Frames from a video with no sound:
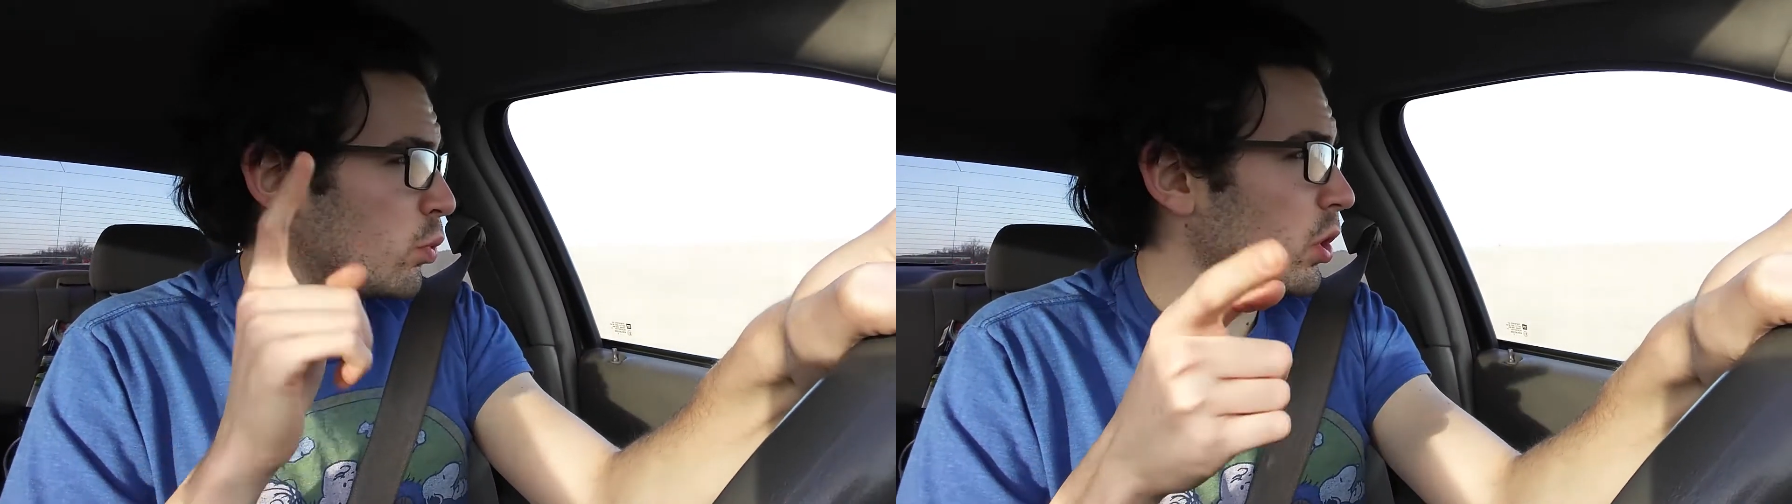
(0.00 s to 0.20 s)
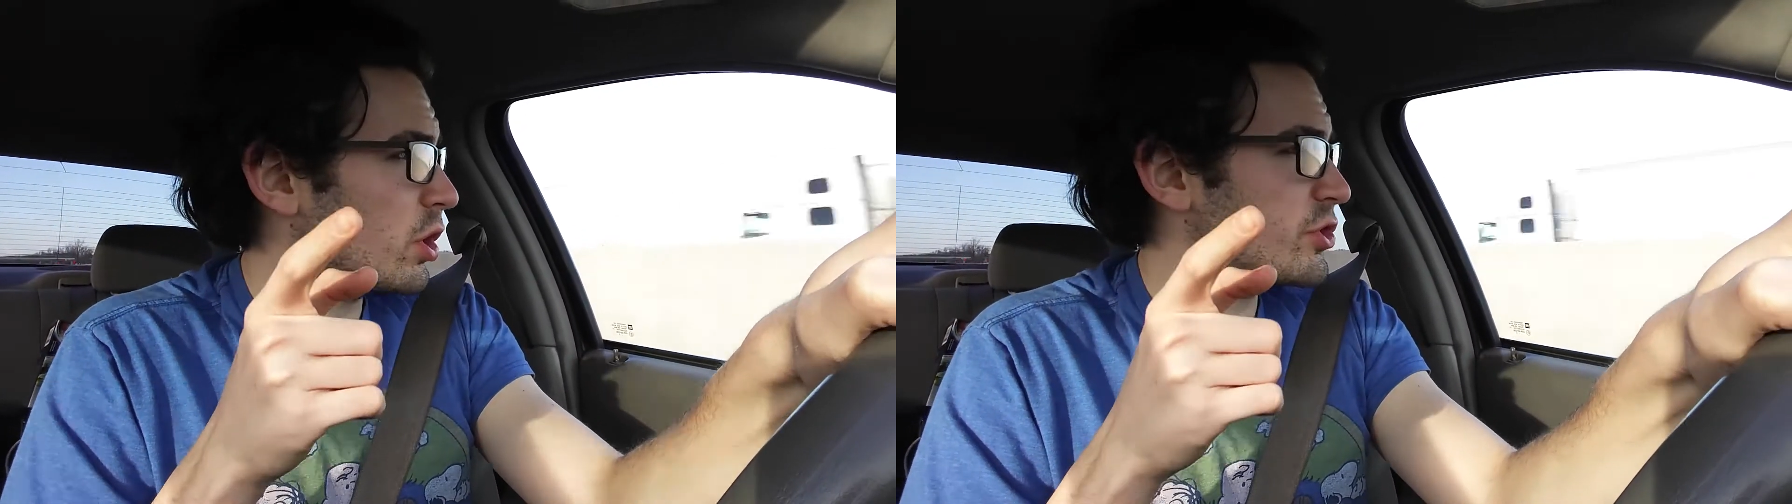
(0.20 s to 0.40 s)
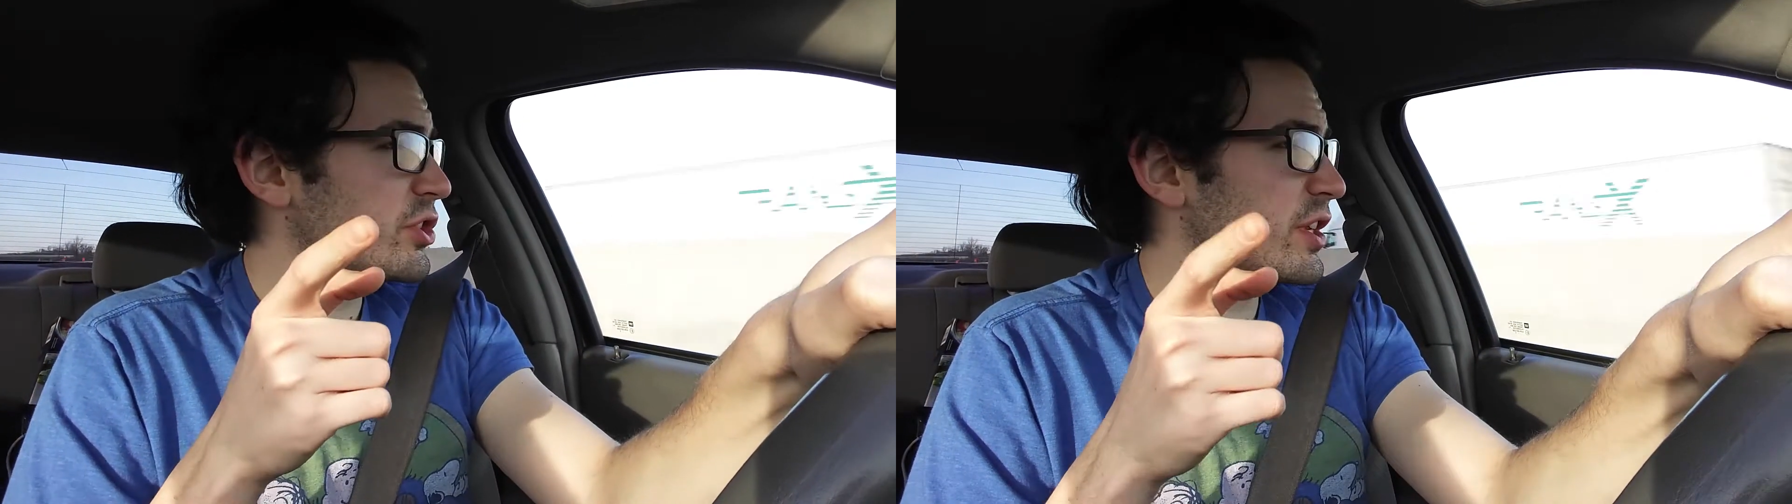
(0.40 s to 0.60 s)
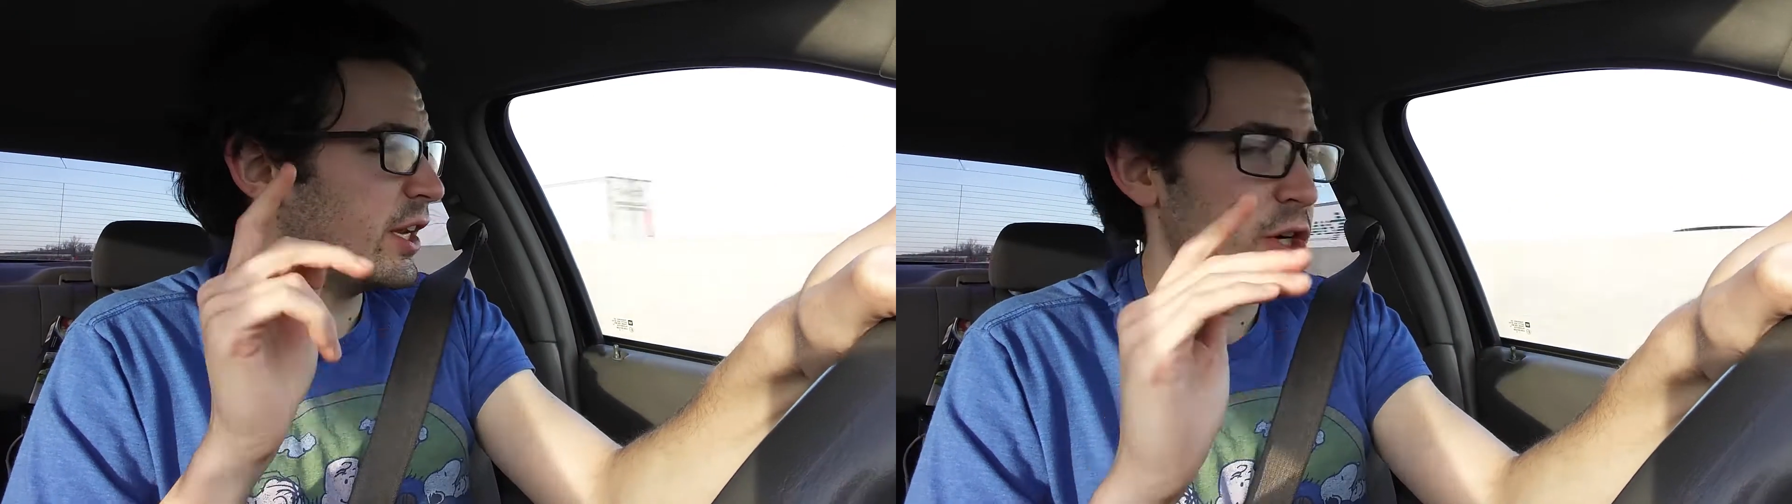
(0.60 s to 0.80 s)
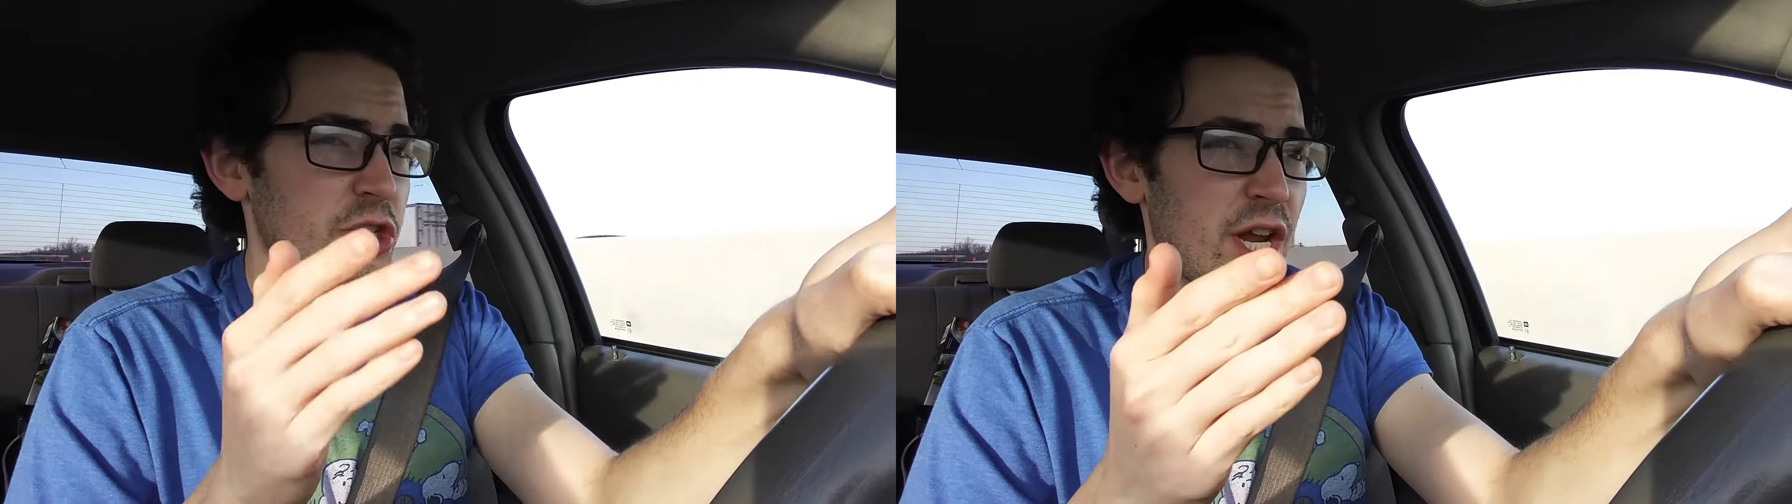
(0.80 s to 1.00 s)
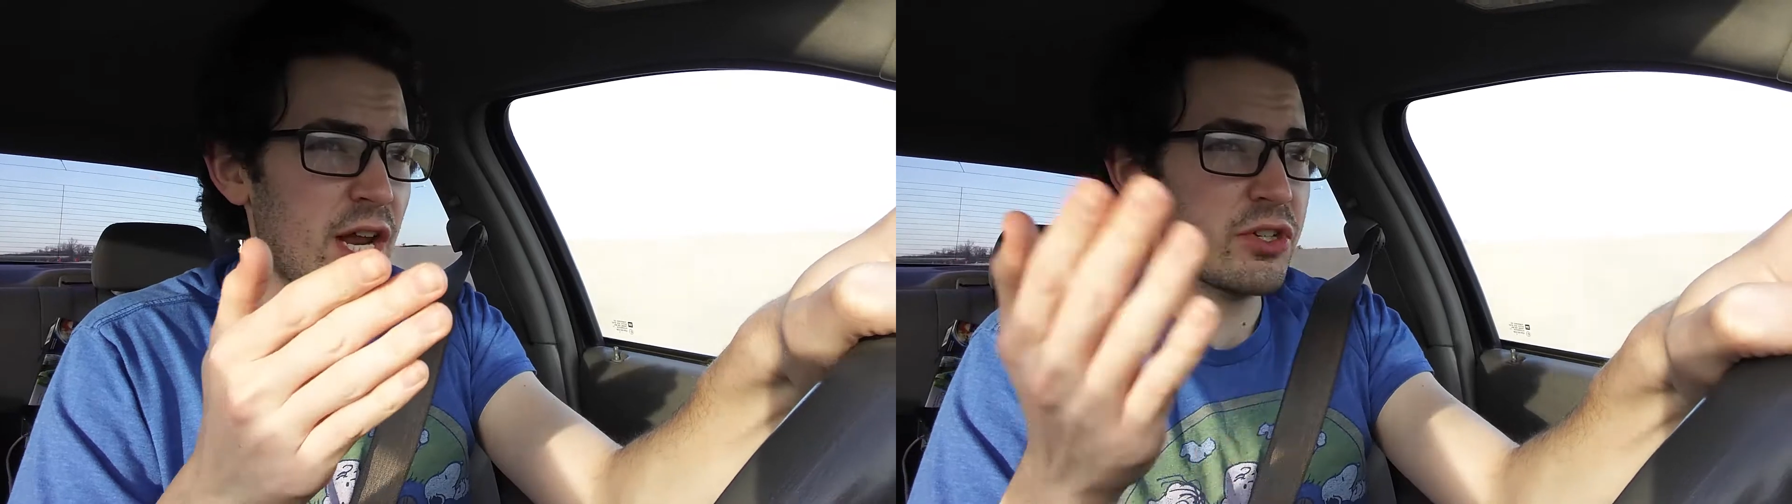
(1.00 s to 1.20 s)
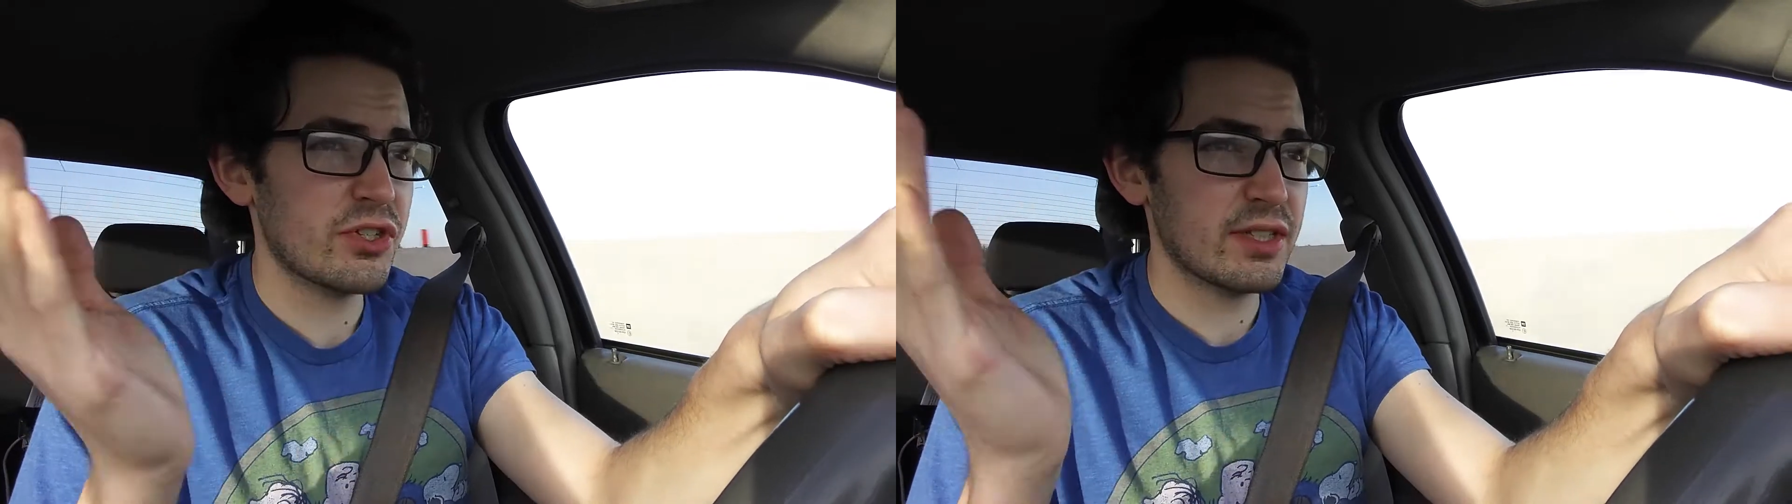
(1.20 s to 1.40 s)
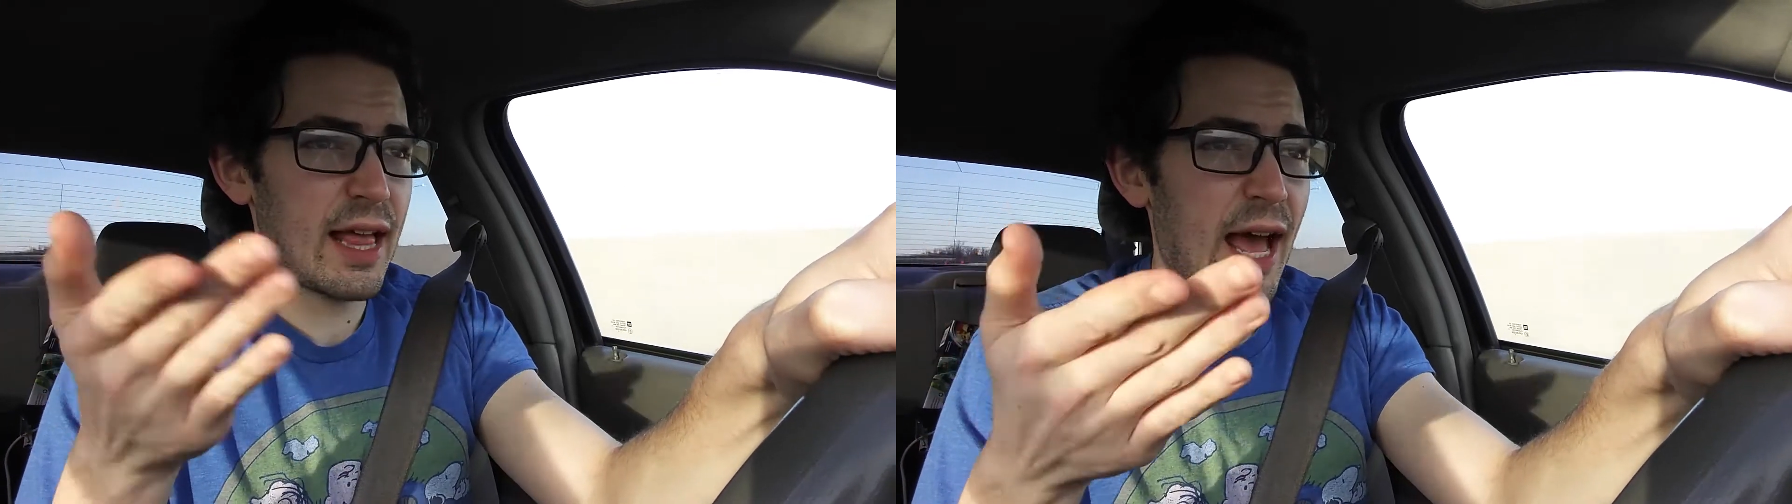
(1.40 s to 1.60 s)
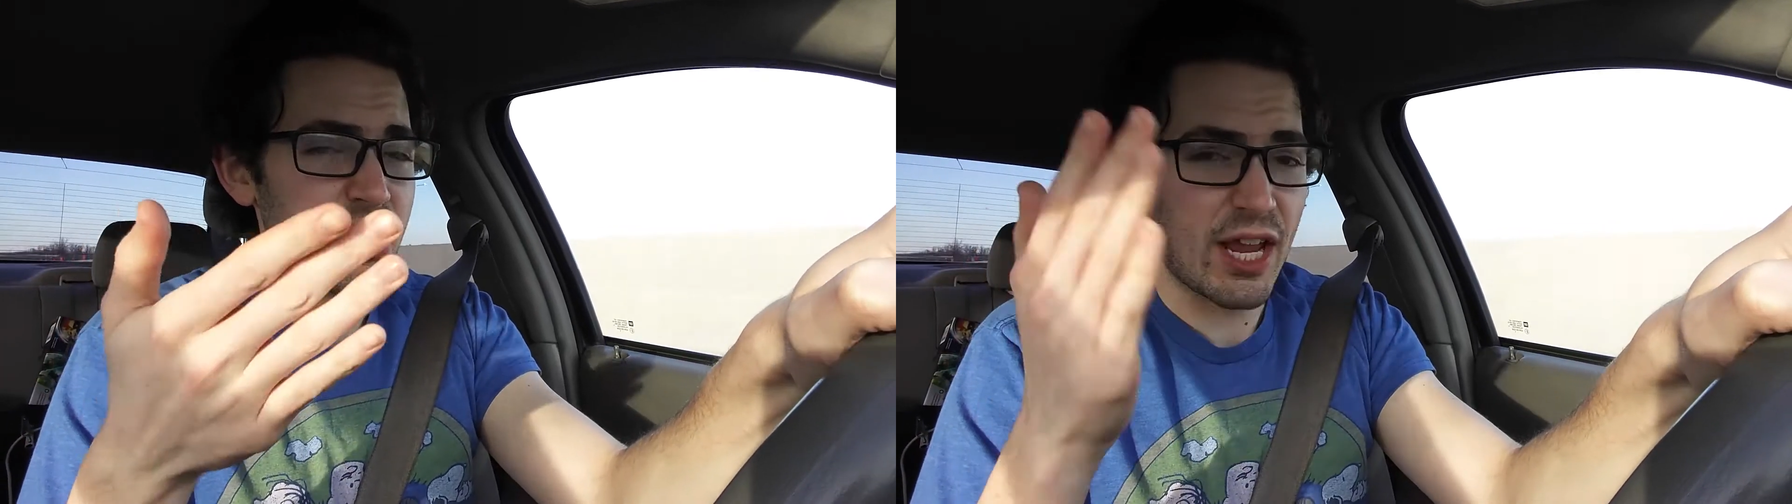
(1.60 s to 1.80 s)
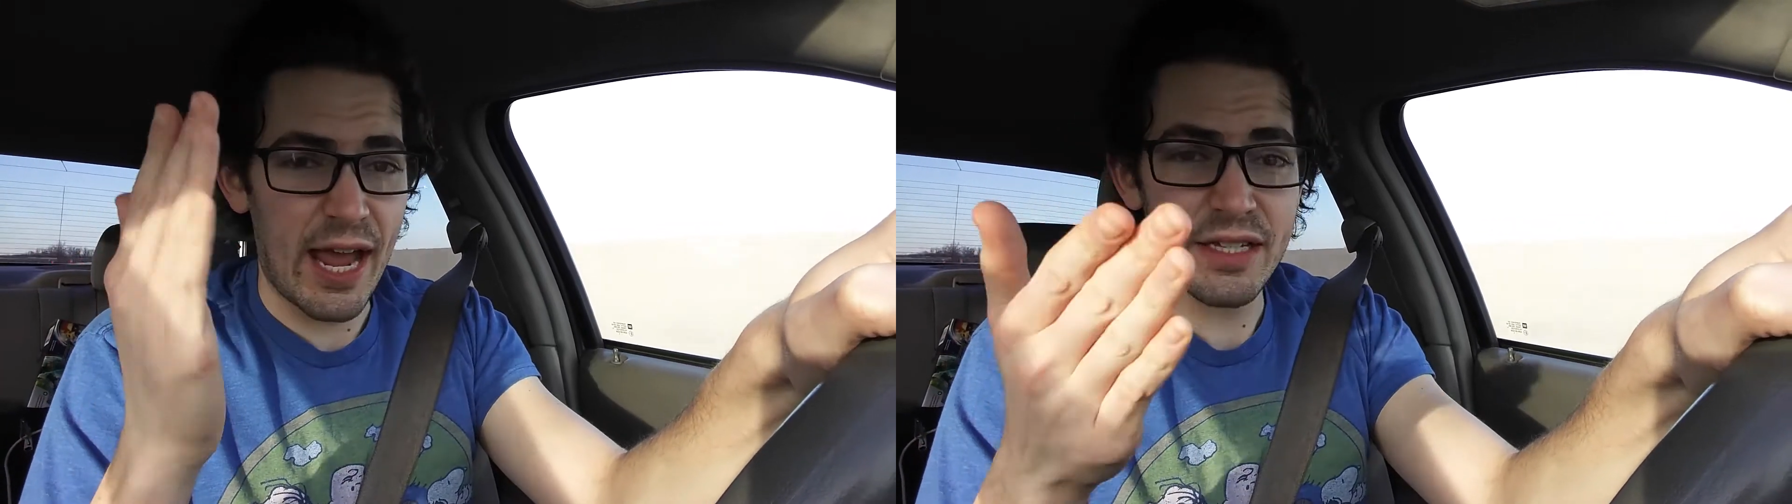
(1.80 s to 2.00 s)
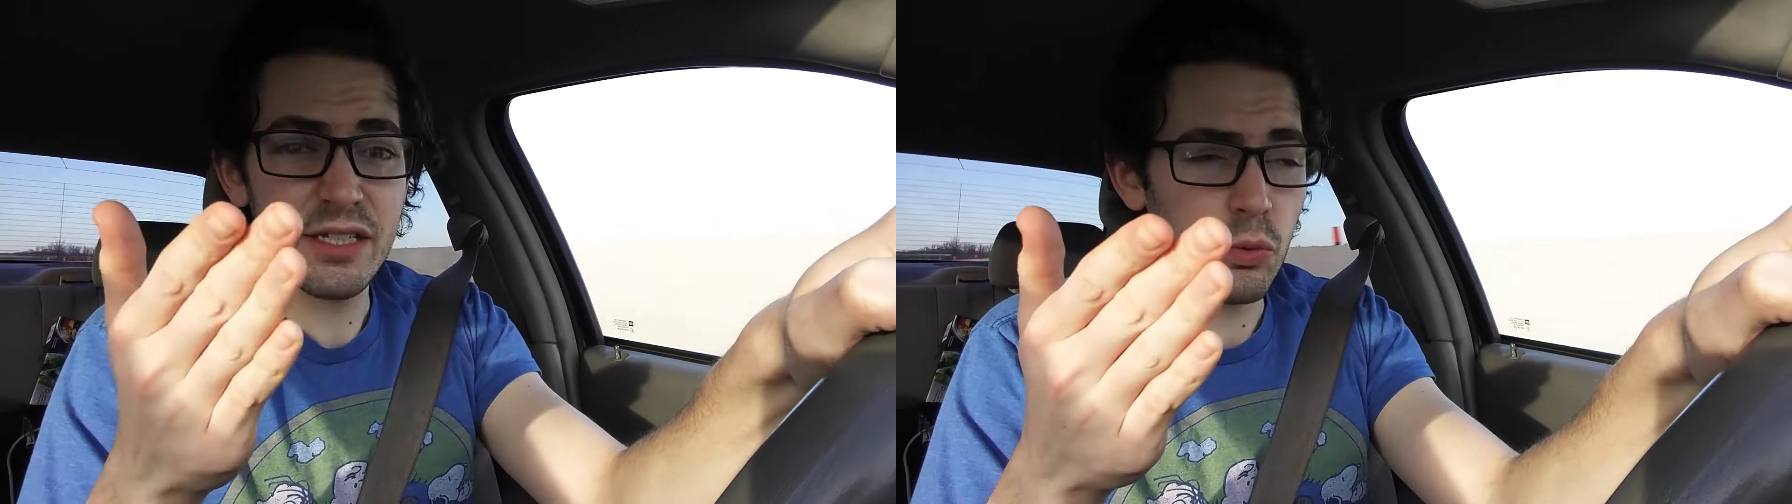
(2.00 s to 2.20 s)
worst interchange/exit